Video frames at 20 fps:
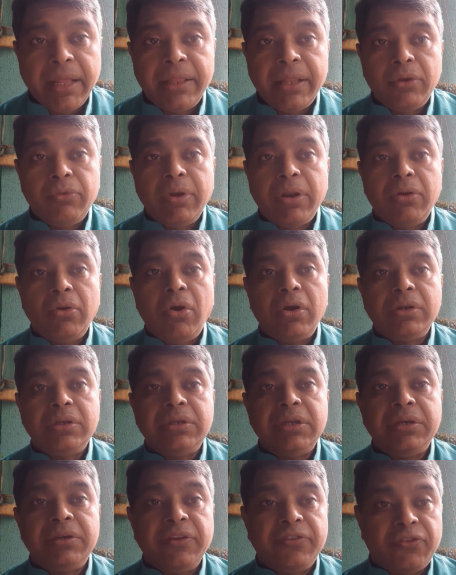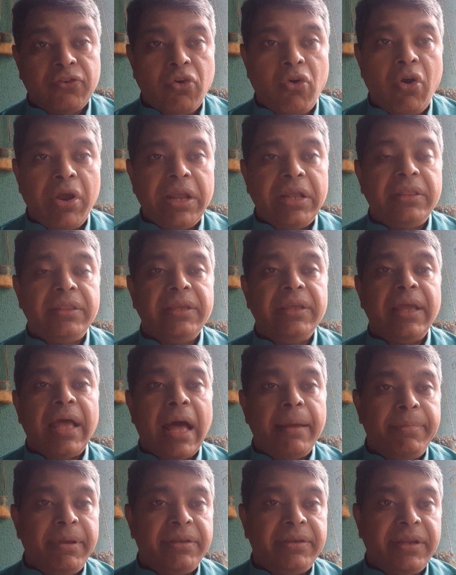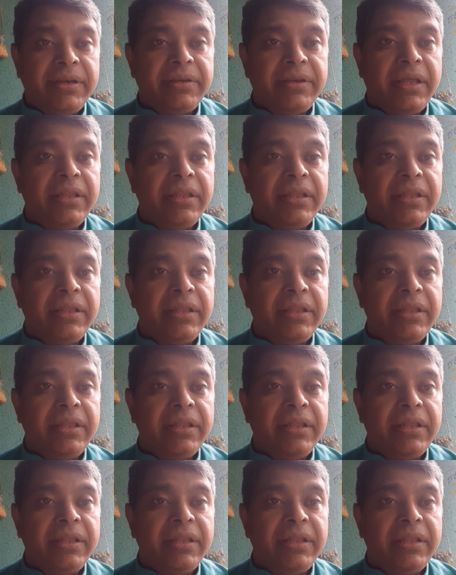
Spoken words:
and that we are not destroying the habitat,